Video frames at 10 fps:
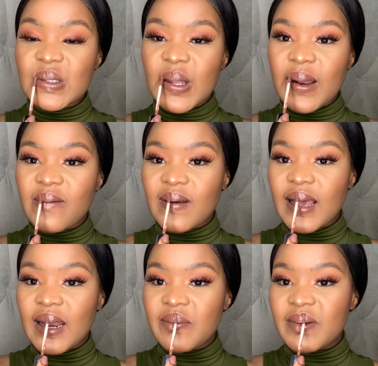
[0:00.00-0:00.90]
that have
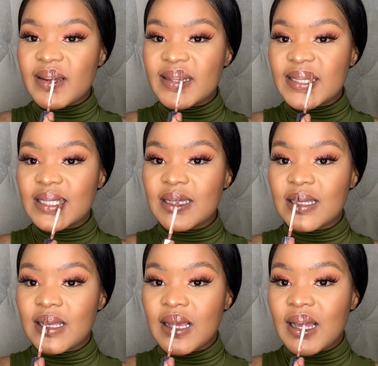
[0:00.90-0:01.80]
color because
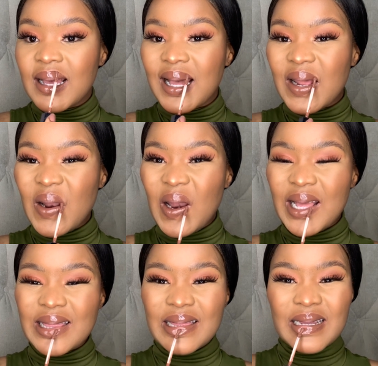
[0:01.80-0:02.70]
I don't
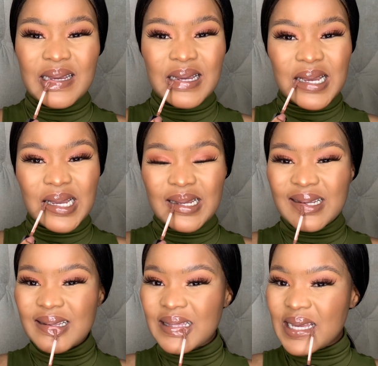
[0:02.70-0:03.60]
like the
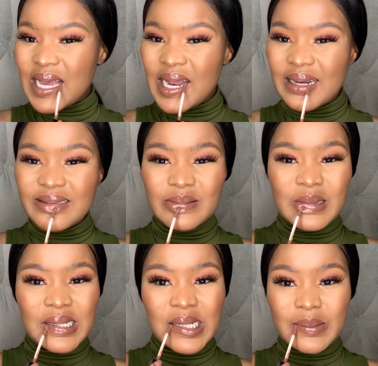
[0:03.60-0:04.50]
color of
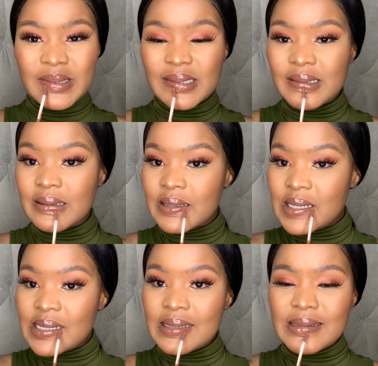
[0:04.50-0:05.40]
my lips.
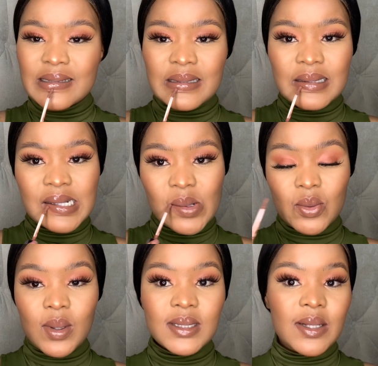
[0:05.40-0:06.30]
So I would
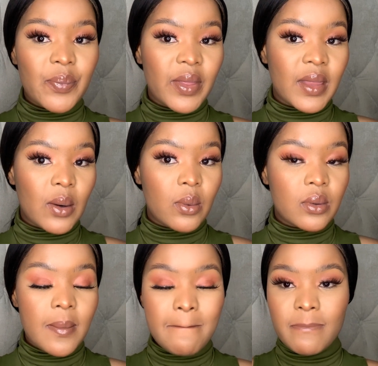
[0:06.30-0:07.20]
want something that
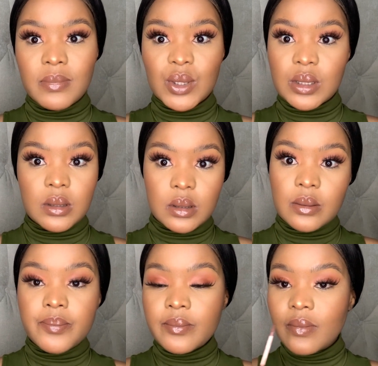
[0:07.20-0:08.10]
will just
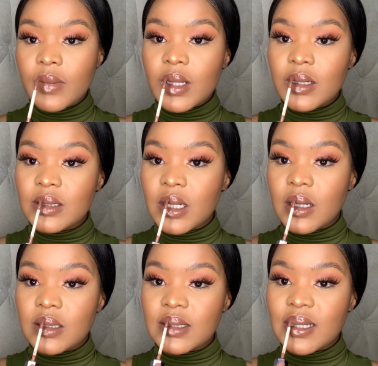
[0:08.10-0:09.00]

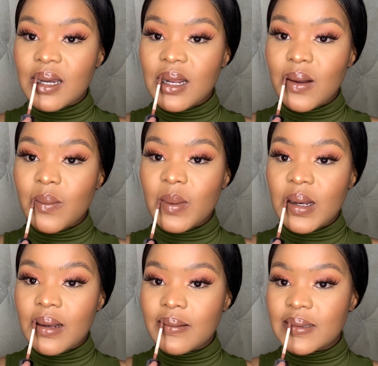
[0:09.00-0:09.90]
change the color of my
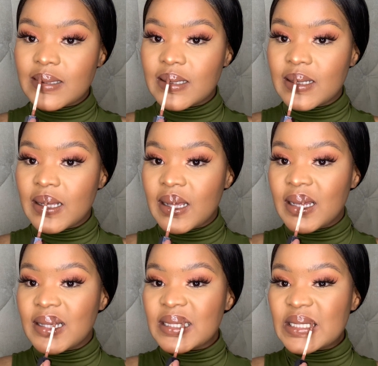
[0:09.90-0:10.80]
lips.
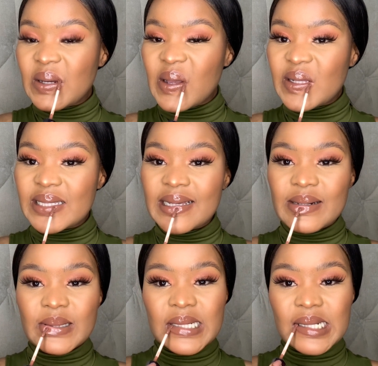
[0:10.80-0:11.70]
So hence I
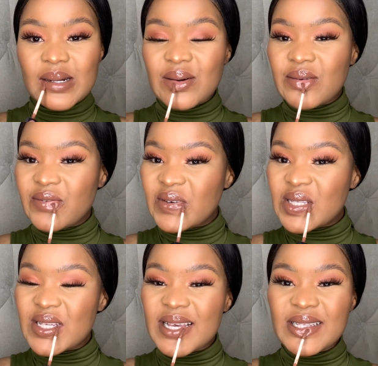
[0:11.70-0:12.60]
wouldn't go for
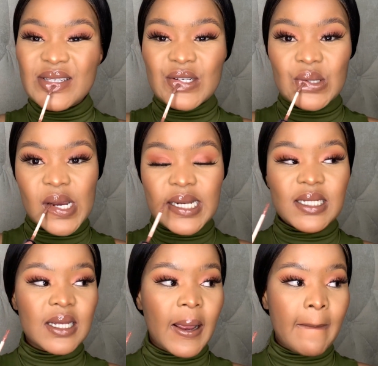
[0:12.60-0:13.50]
a straight